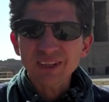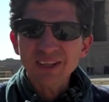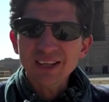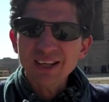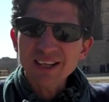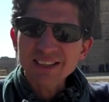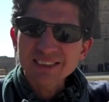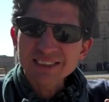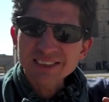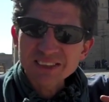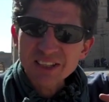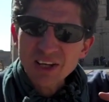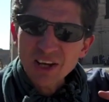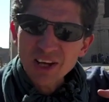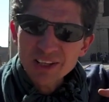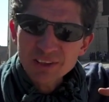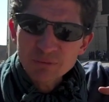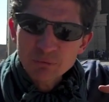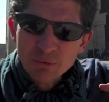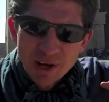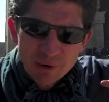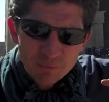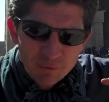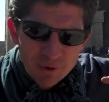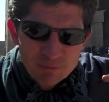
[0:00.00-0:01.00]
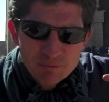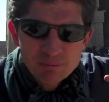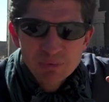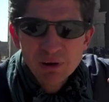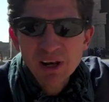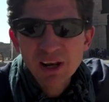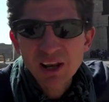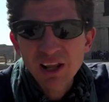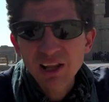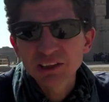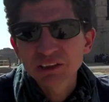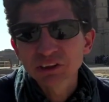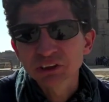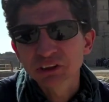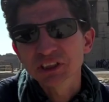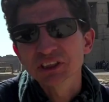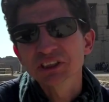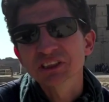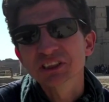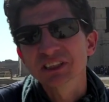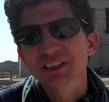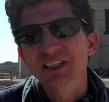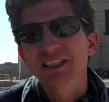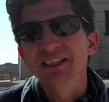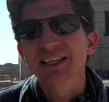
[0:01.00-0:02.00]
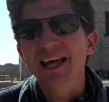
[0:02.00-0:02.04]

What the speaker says: a sign where we plunge into the